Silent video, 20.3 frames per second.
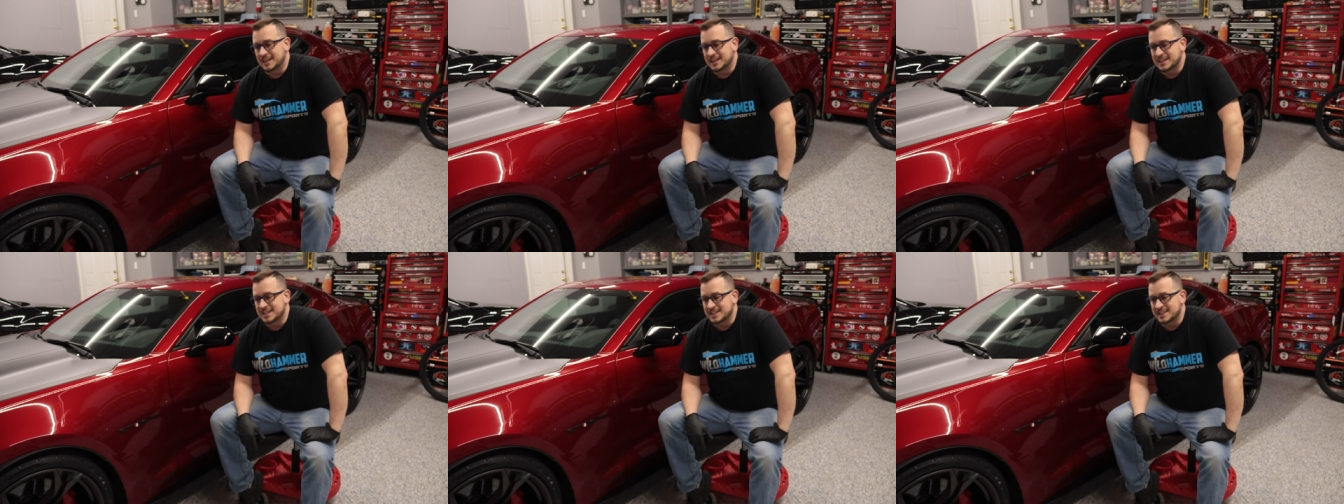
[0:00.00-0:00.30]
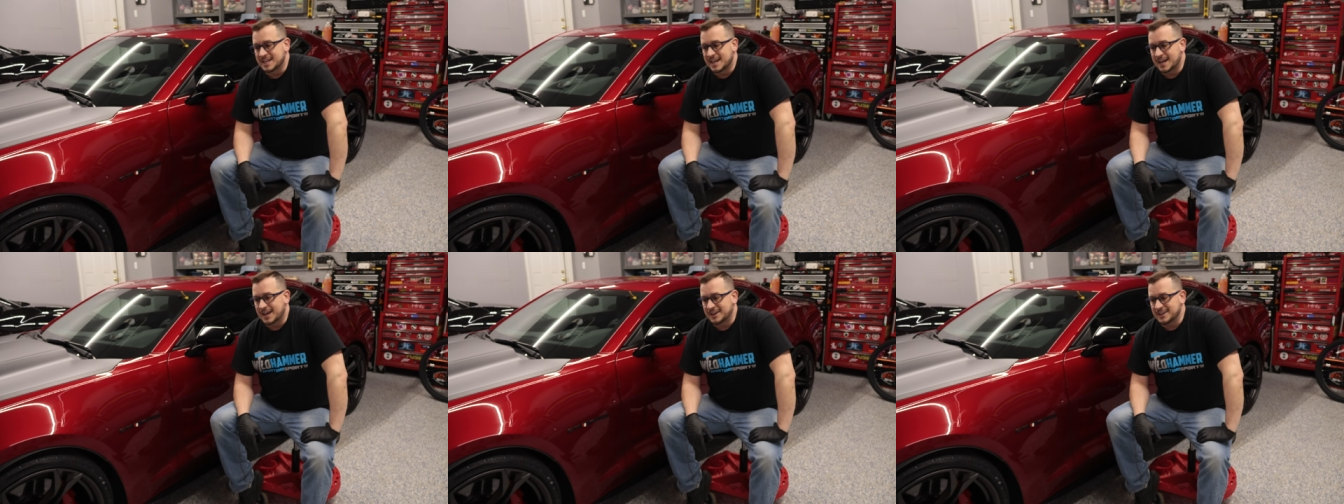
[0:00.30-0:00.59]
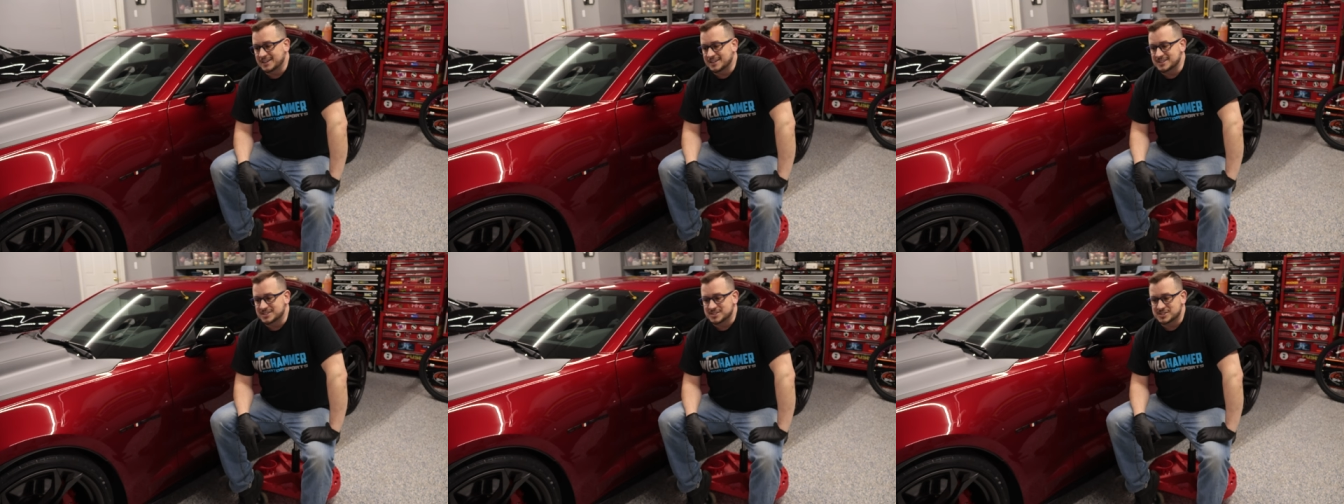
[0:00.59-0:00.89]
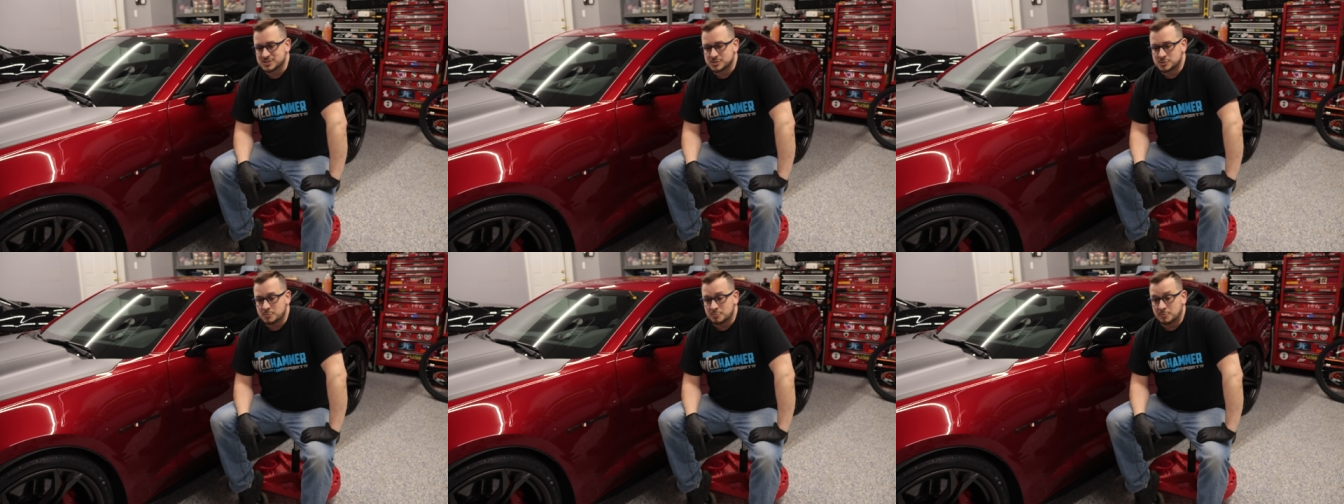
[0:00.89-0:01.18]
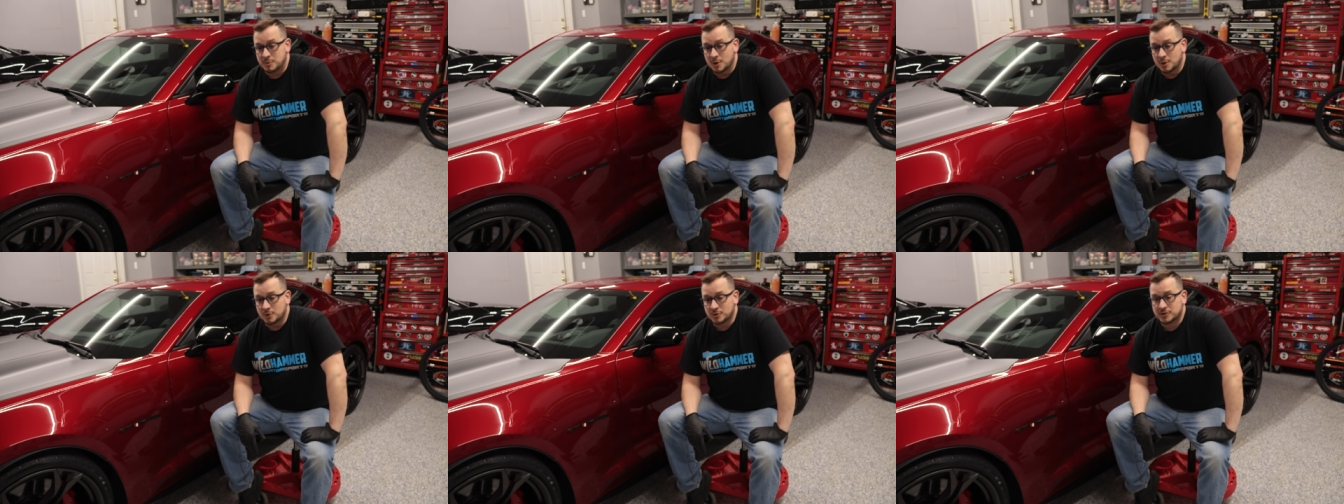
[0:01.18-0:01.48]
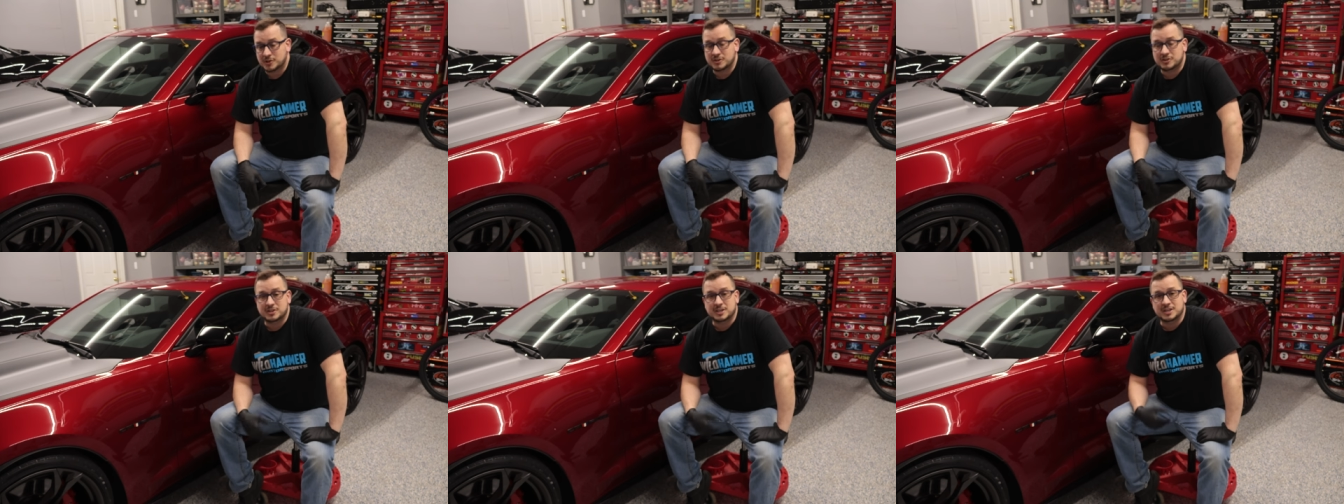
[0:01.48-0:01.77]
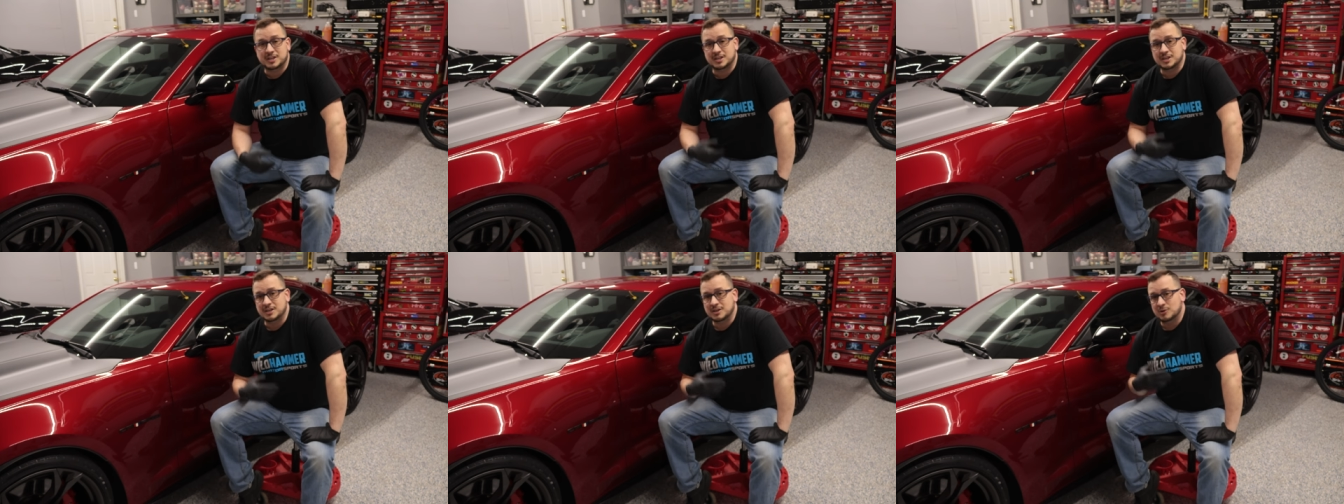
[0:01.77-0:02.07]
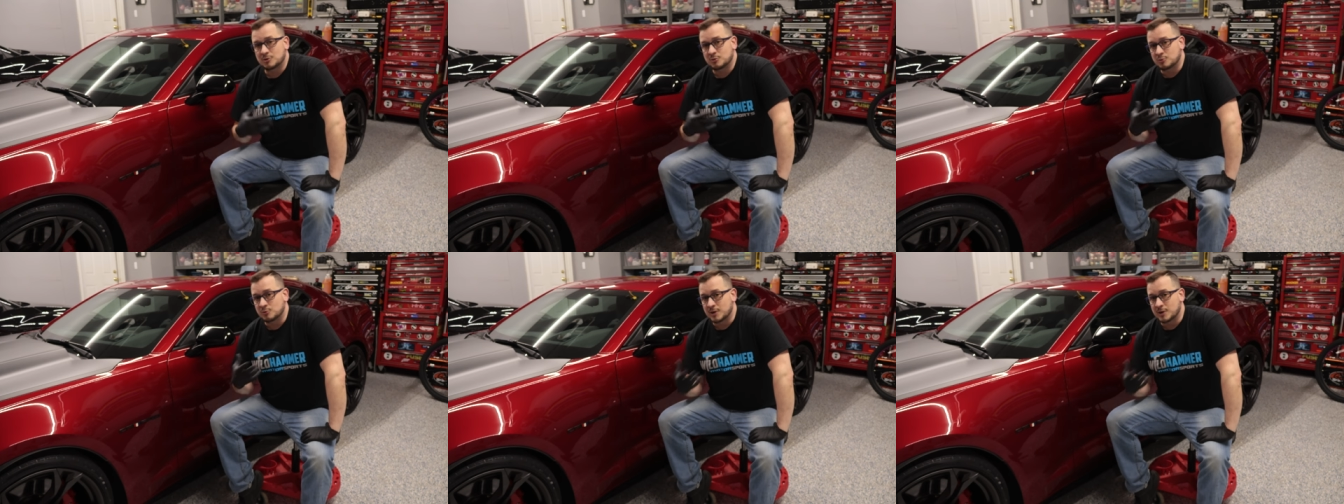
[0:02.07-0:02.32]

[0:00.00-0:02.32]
And that is both the